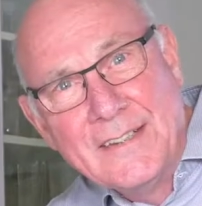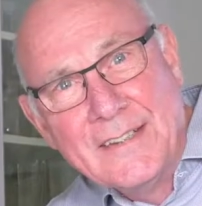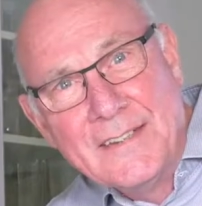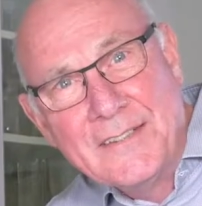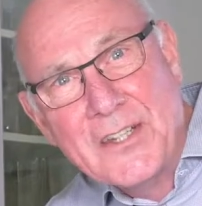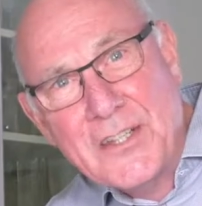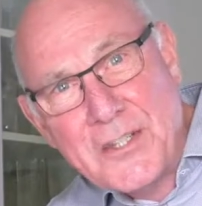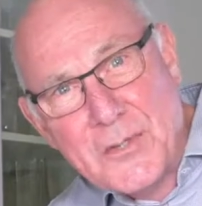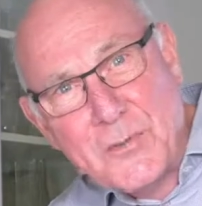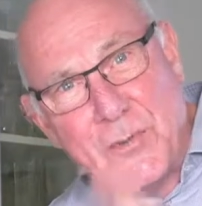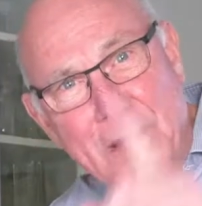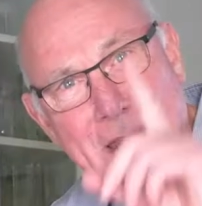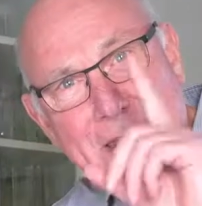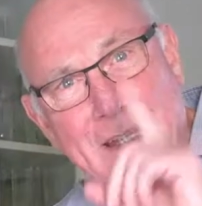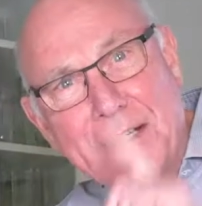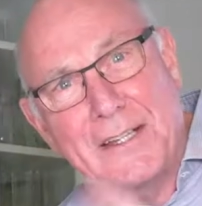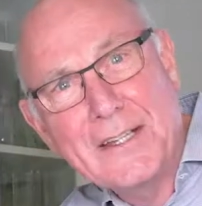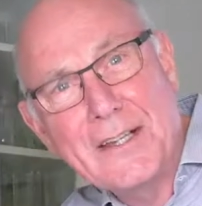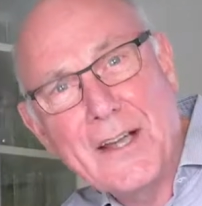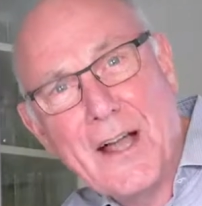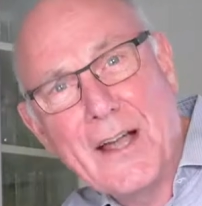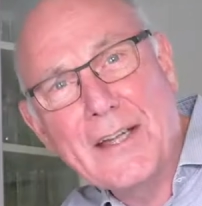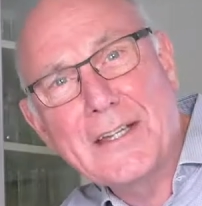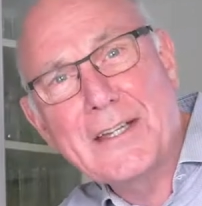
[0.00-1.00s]
This week,
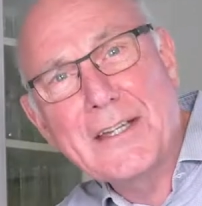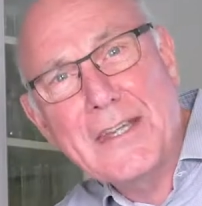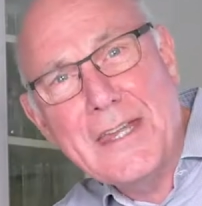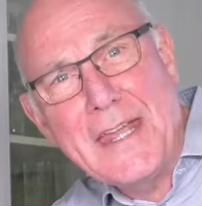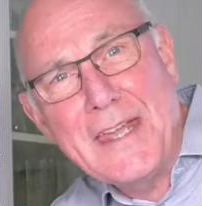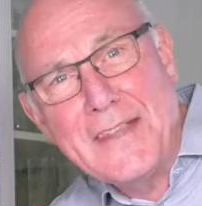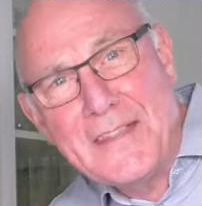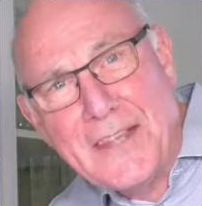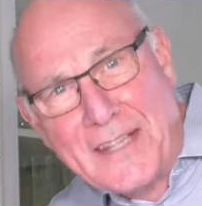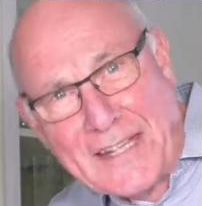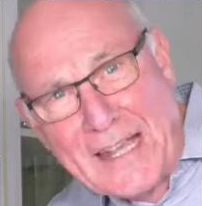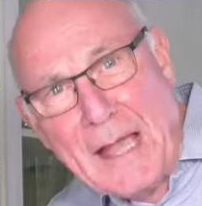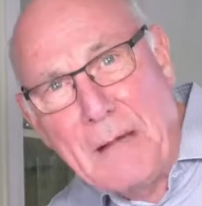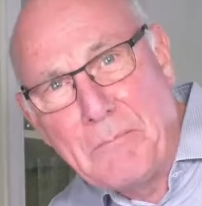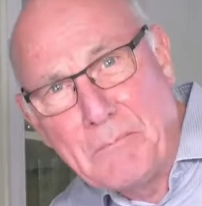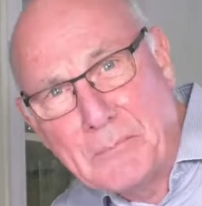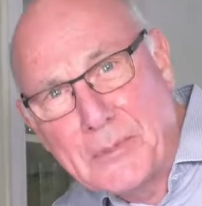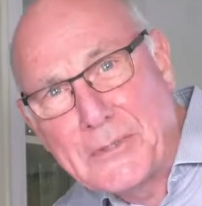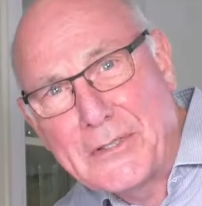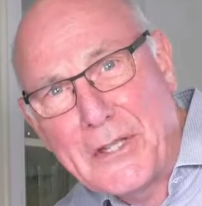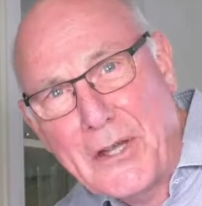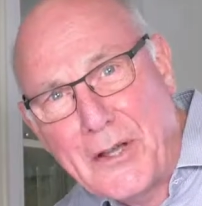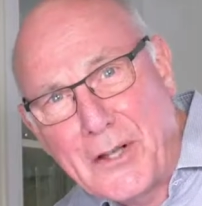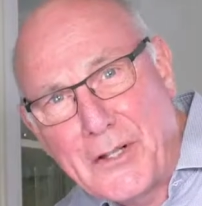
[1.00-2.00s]
I can hear the
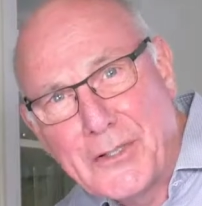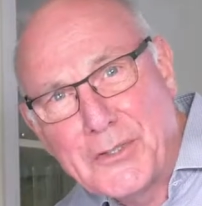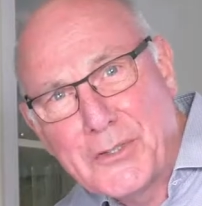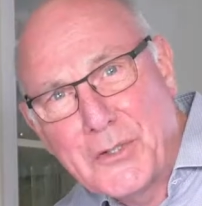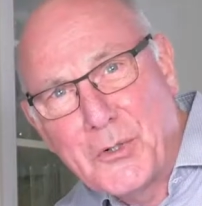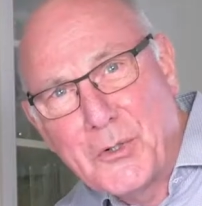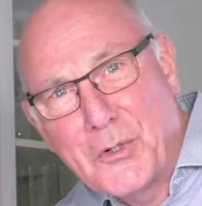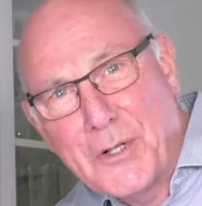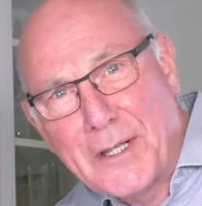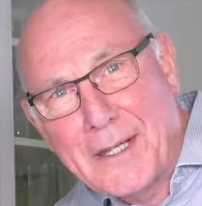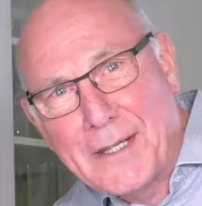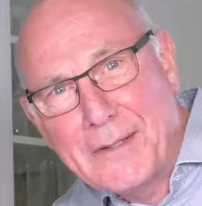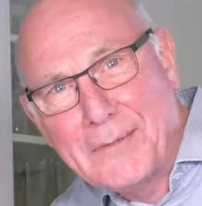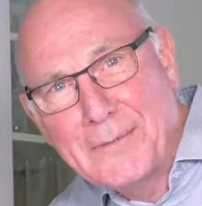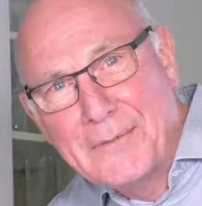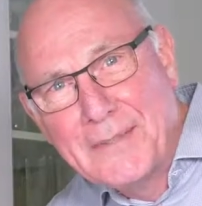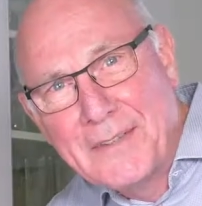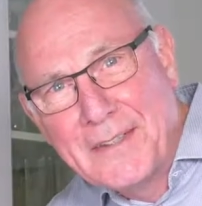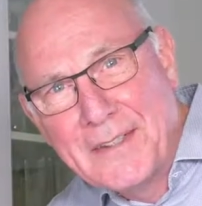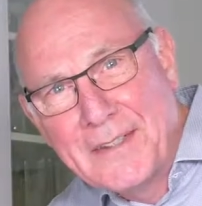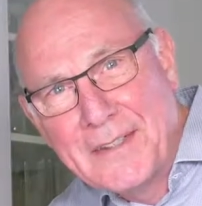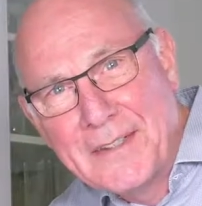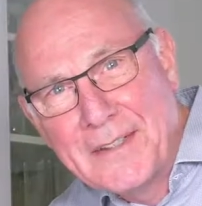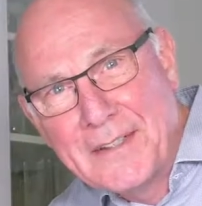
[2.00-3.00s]
Kamptal calling.
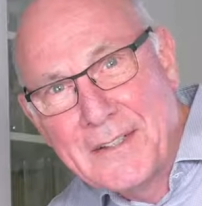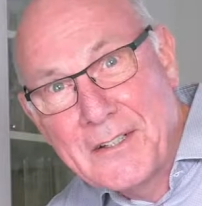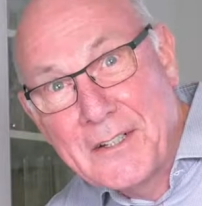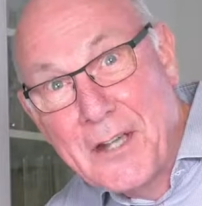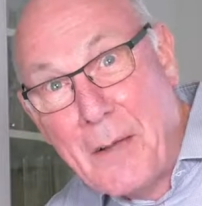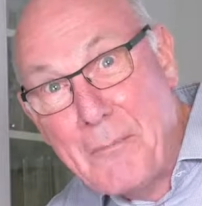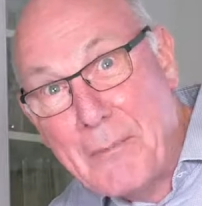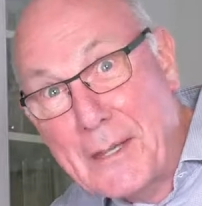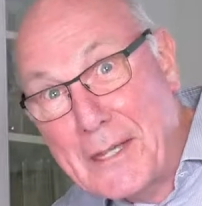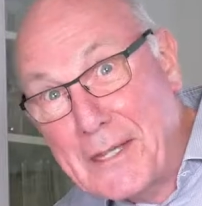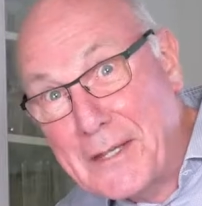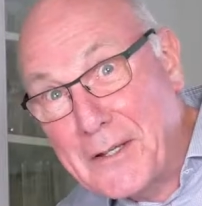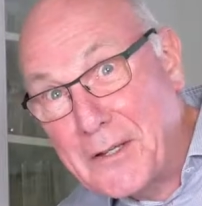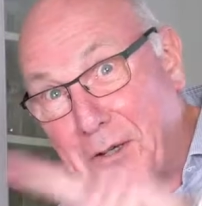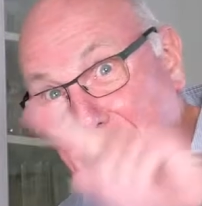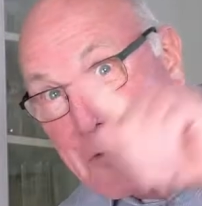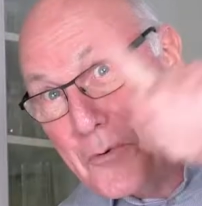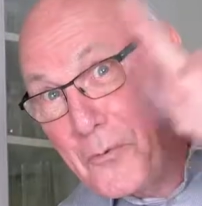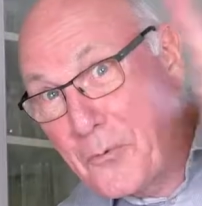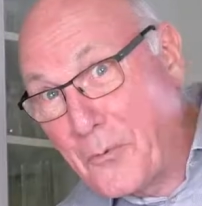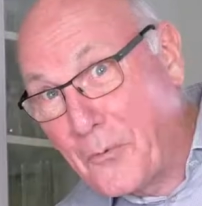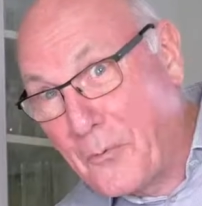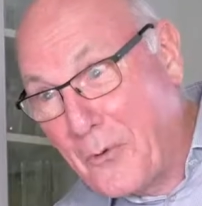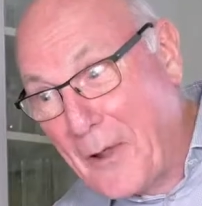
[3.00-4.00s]
Coming
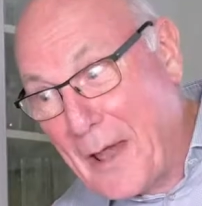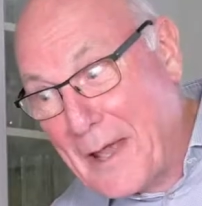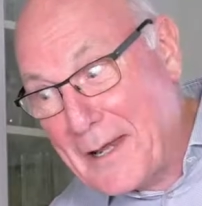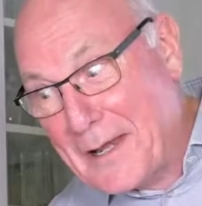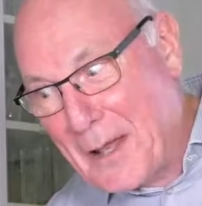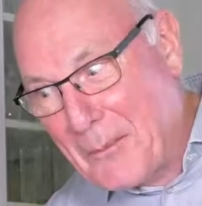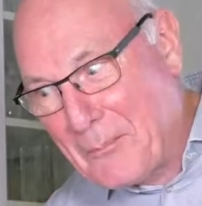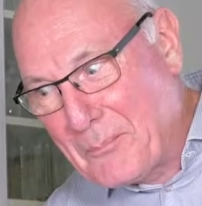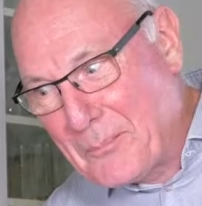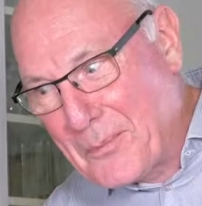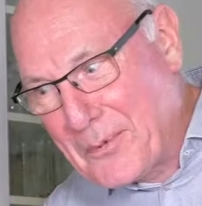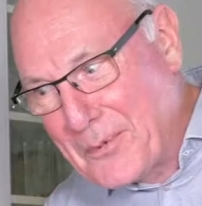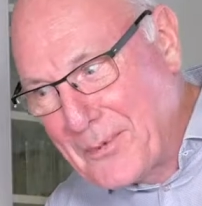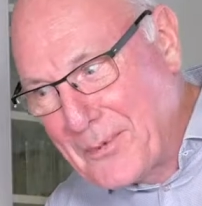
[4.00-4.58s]
right up.